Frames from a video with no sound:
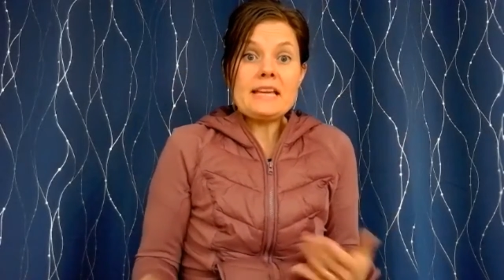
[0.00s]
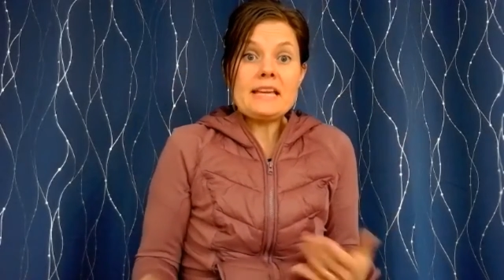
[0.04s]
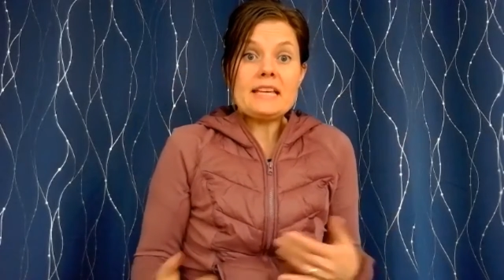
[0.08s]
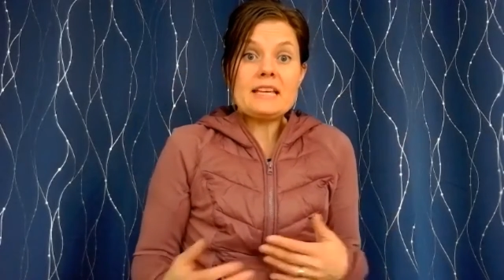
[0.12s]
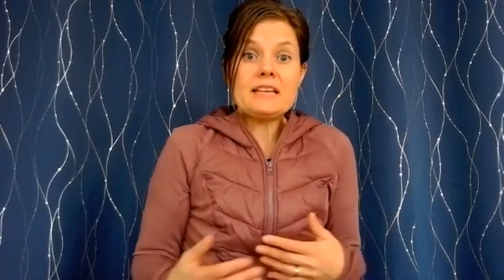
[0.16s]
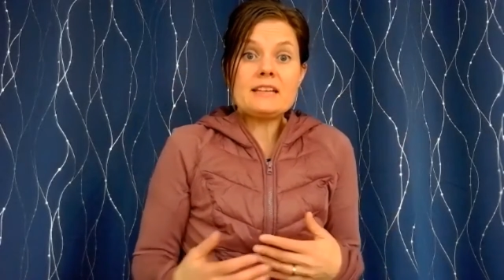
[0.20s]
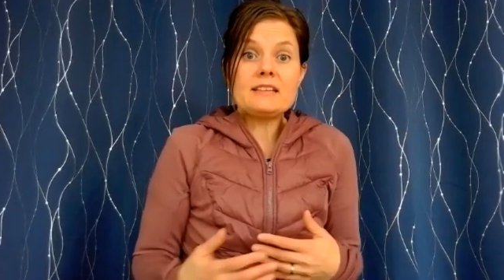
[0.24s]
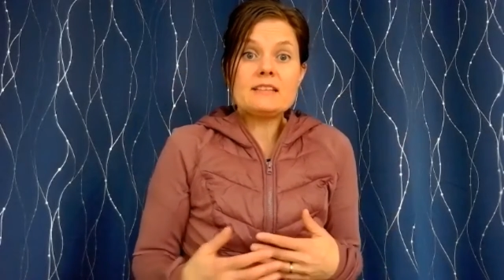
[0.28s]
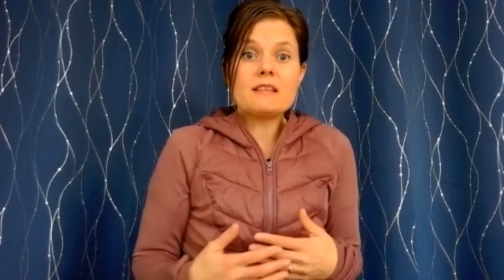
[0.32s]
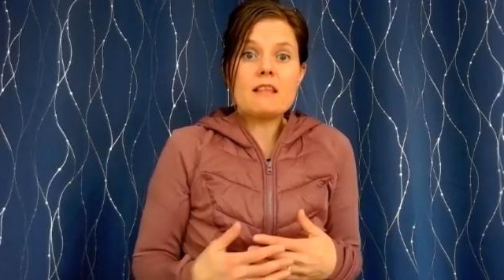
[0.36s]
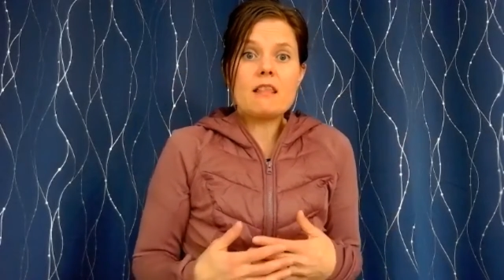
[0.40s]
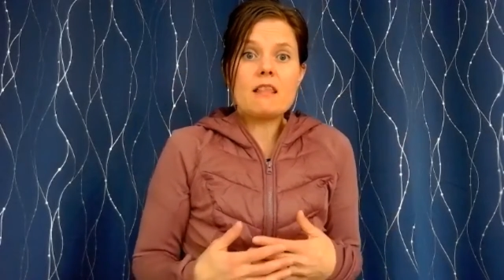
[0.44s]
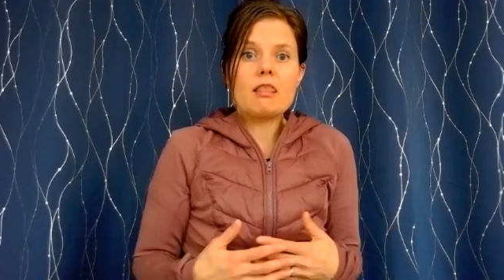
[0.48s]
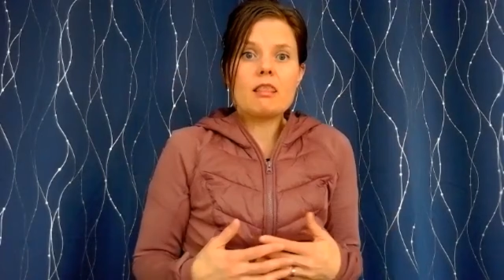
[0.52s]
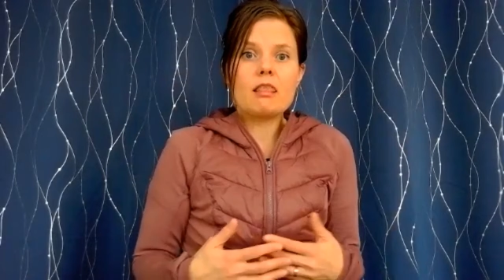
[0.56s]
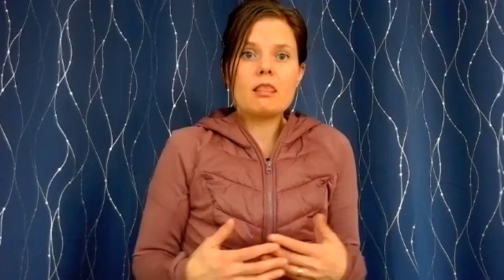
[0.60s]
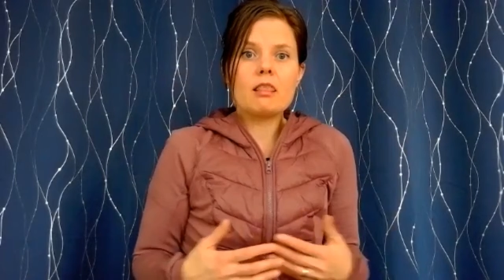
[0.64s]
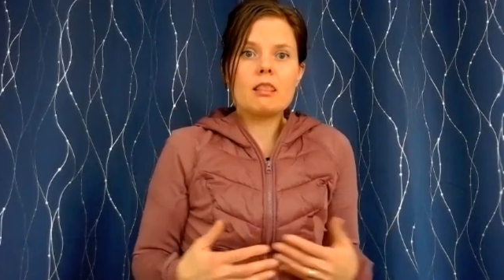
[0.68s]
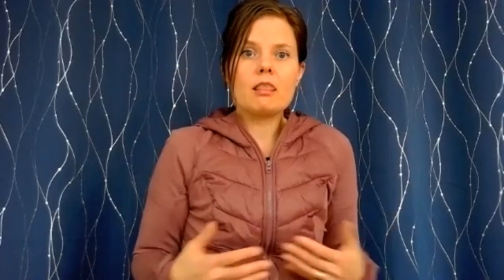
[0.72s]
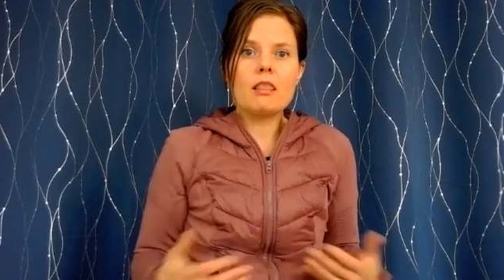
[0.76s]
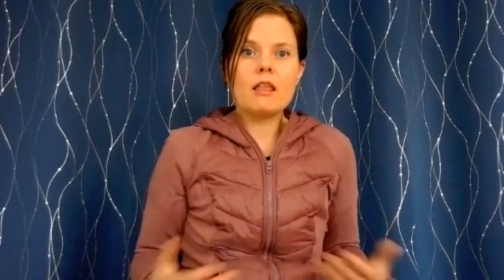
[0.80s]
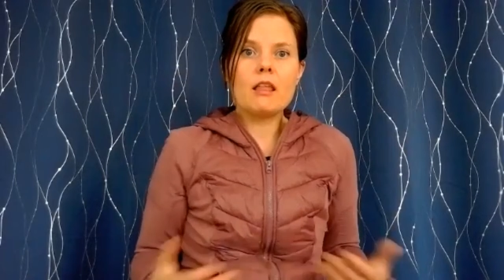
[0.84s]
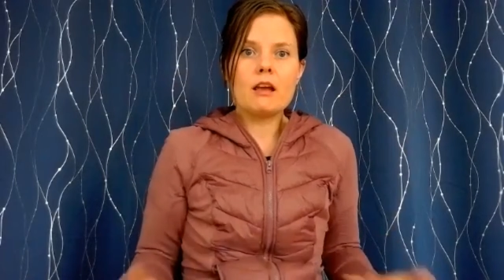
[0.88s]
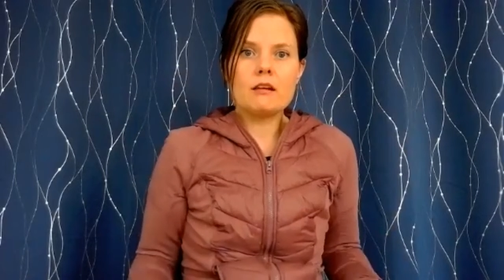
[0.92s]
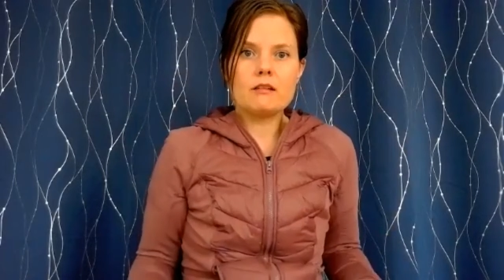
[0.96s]
kids
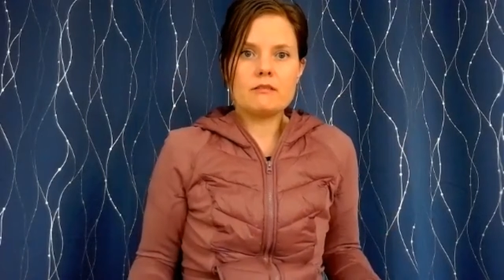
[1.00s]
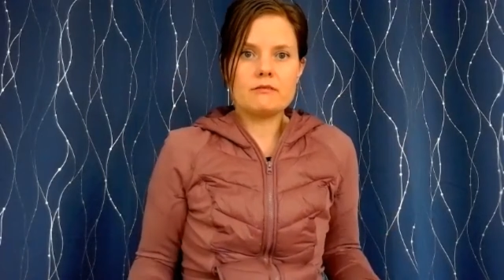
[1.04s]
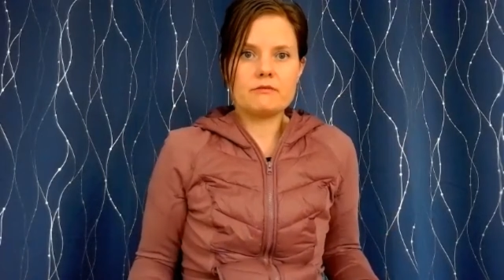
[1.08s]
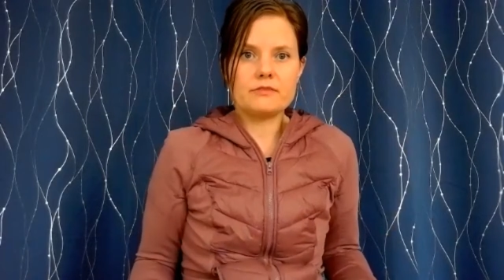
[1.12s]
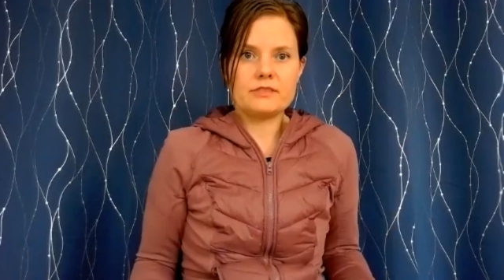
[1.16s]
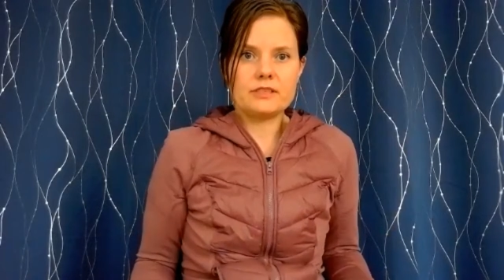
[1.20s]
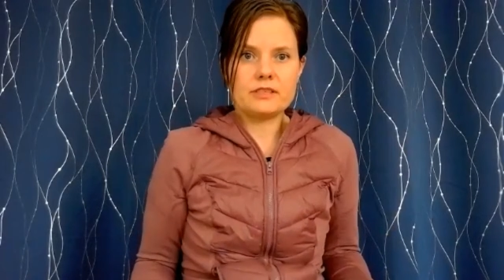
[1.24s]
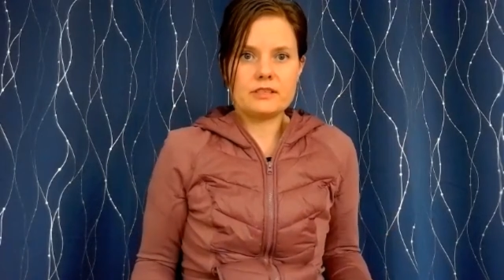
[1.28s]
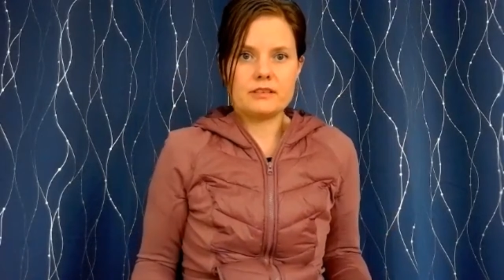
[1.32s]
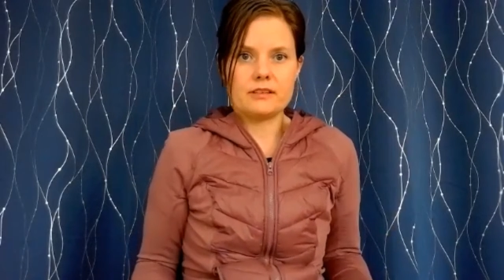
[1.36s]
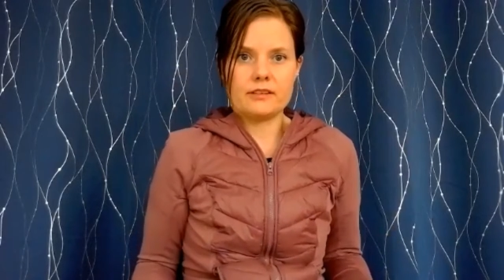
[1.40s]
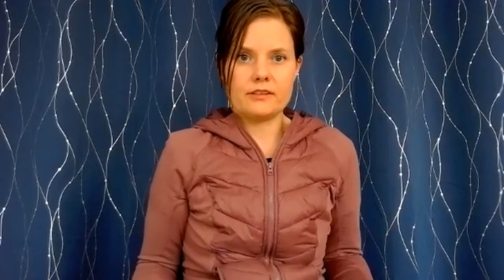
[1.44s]
loved